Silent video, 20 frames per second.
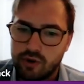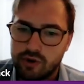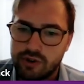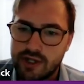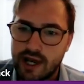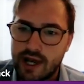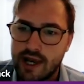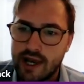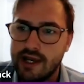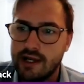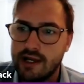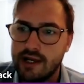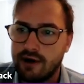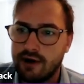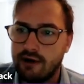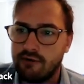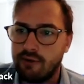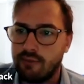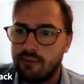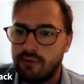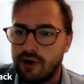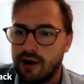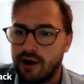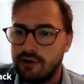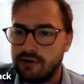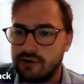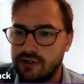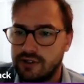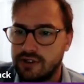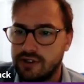tailor our
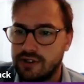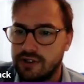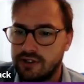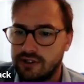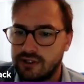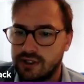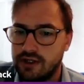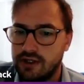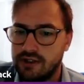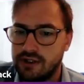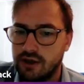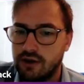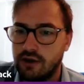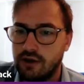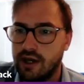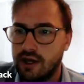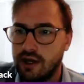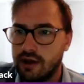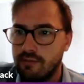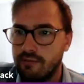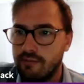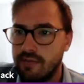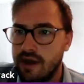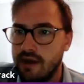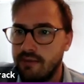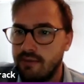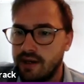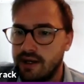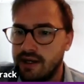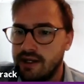approach to looking at
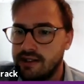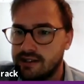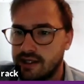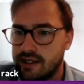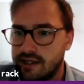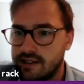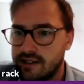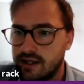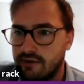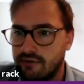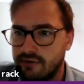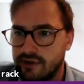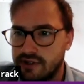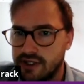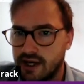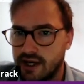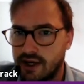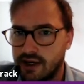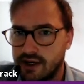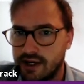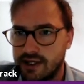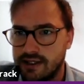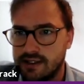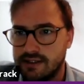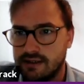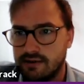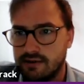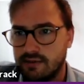MIB and its other targets,